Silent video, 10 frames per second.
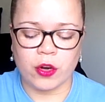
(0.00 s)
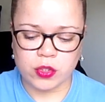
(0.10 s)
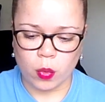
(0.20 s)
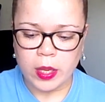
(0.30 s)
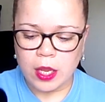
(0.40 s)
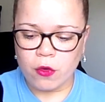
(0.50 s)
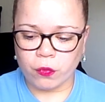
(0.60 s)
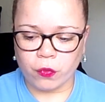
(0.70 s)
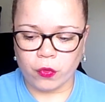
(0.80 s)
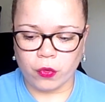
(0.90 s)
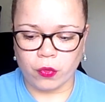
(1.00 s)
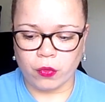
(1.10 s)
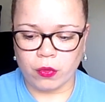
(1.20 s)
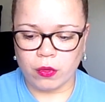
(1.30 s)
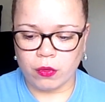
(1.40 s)
So for
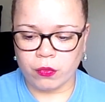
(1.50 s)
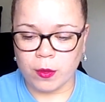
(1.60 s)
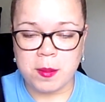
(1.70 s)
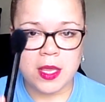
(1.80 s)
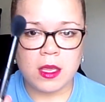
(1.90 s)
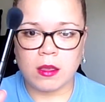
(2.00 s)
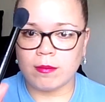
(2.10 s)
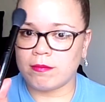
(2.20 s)
me,